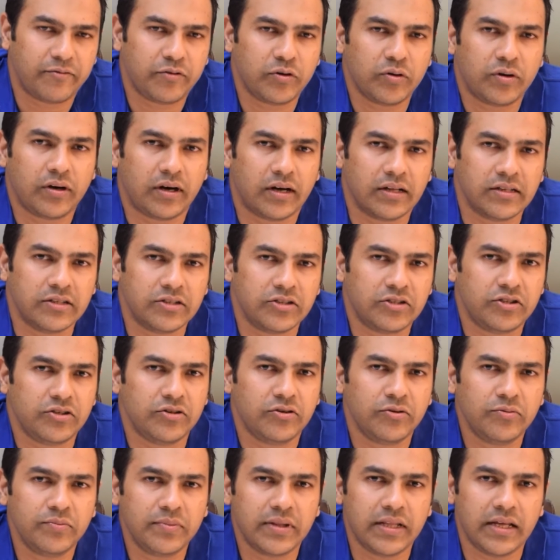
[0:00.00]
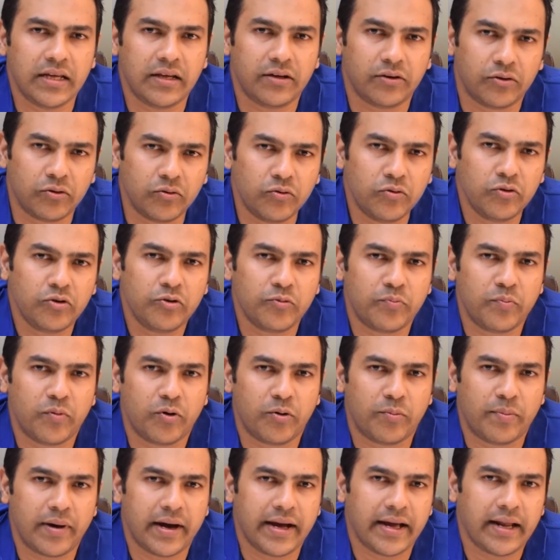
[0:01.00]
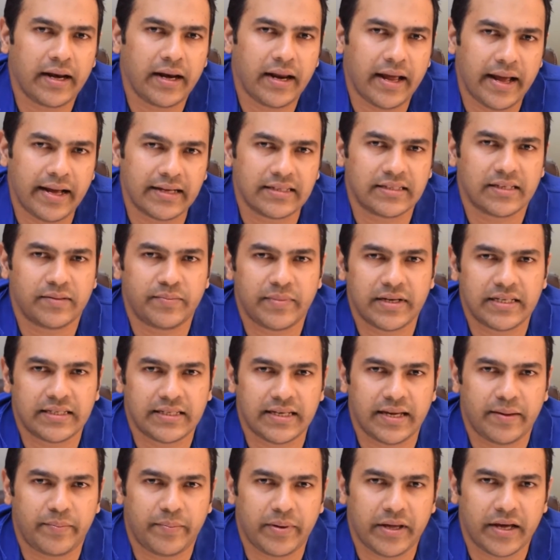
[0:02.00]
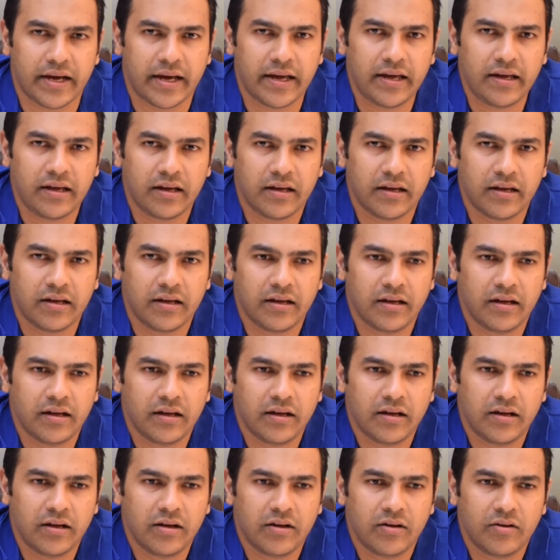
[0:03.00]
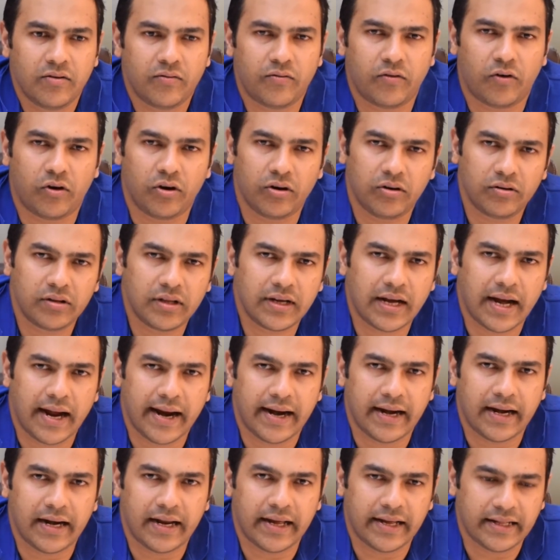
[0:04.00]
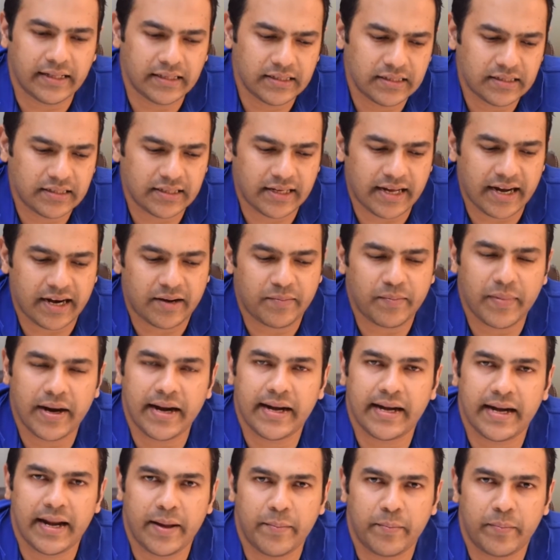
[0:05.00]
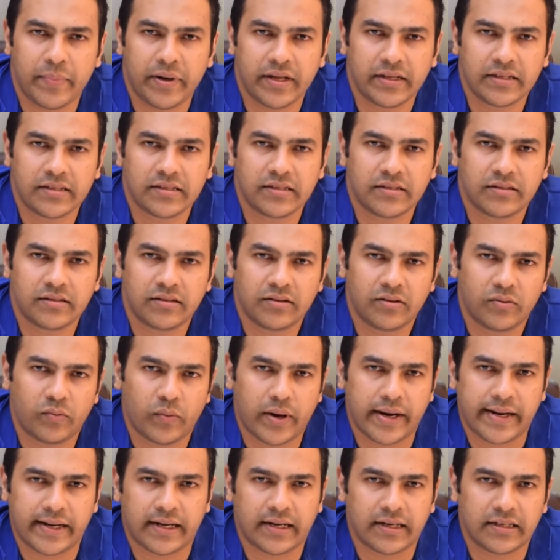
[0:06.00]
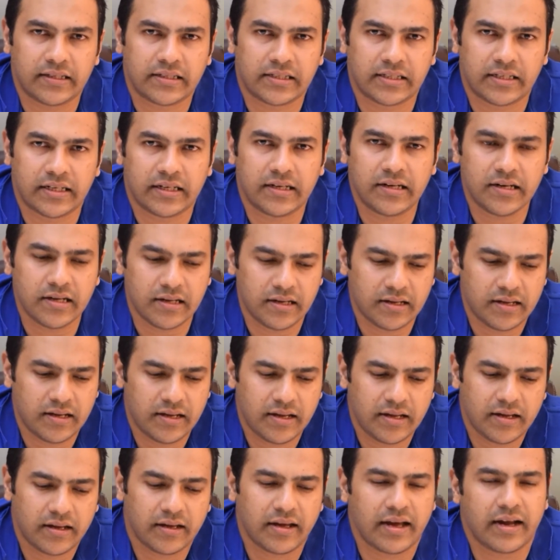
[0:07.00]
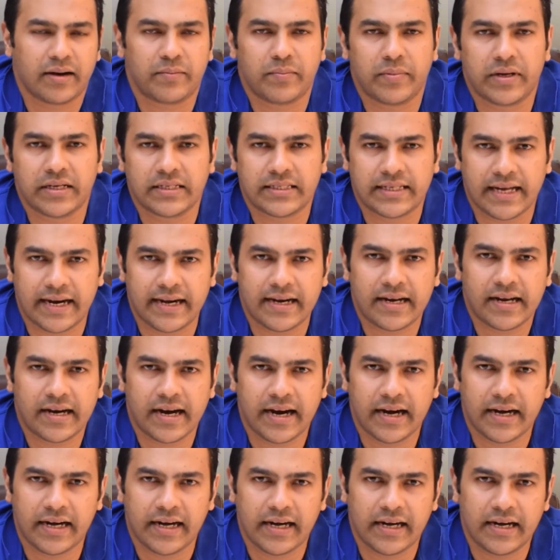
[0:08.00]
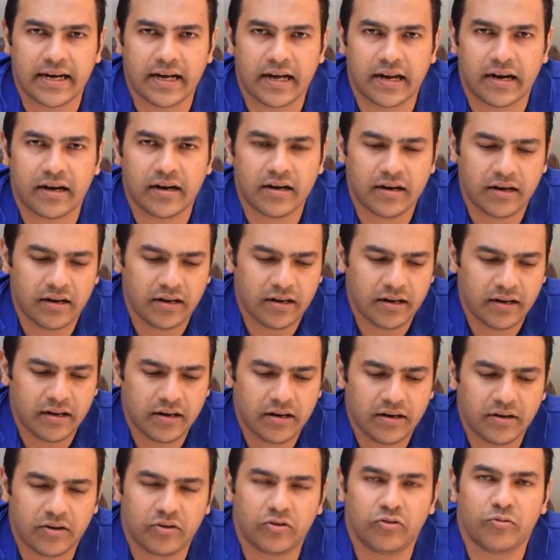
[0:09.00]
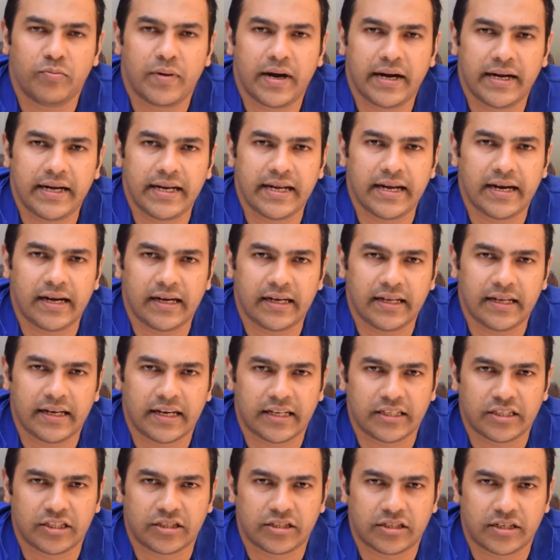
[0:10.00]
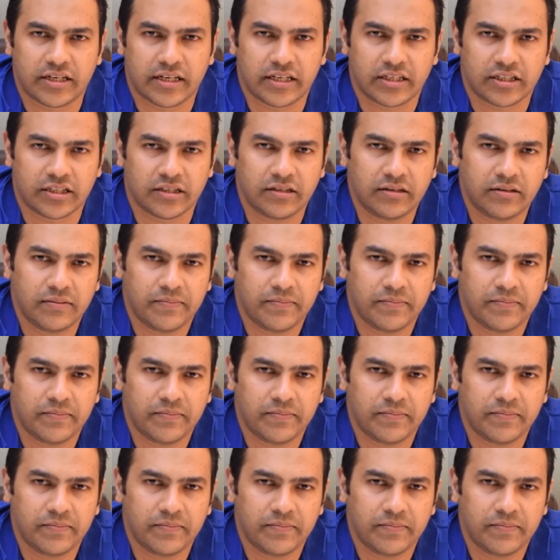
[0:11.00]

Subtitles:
to consume the root mobile SMS API, follow the guidelines, get my templates whitelisted, get my sender ID done, do my DLT registration,